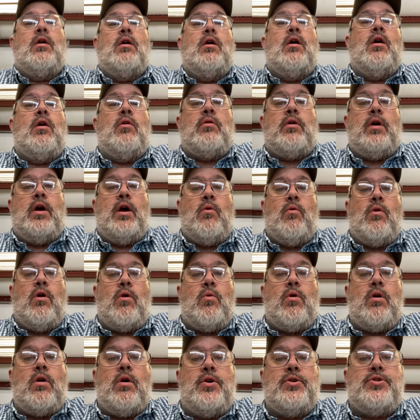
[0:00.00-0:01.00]
Okay, what
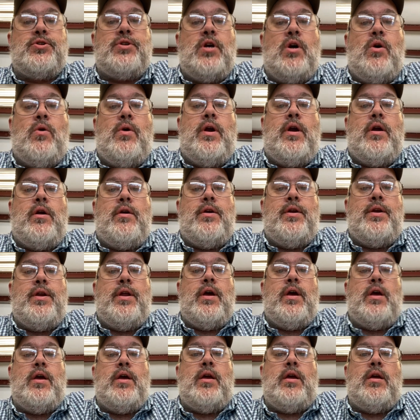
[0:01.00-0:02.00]
we're going to show here
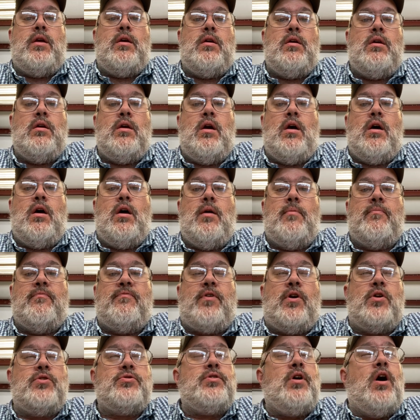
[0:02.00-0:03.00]
today,
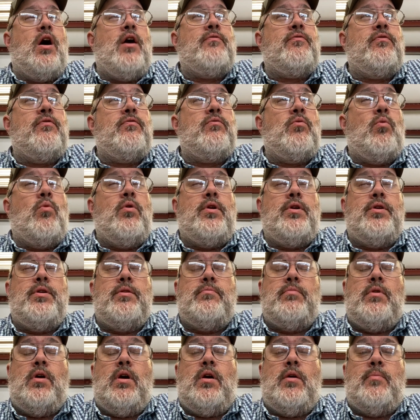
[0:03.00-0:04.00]
first off, I
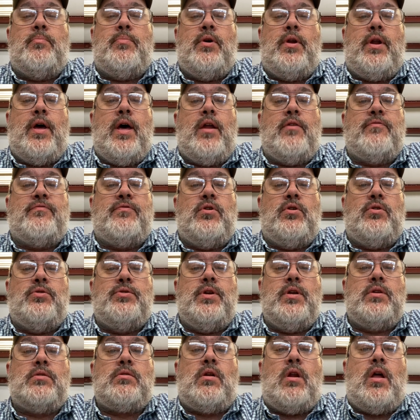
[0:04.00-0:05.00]
want to put out a full
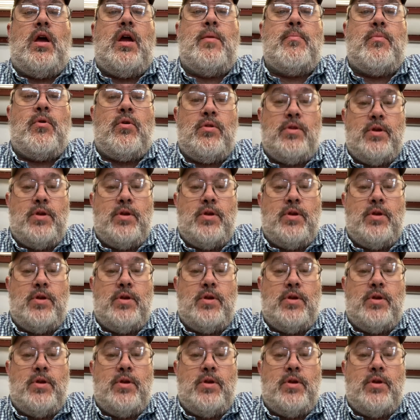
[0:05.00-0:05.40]
disclaimer.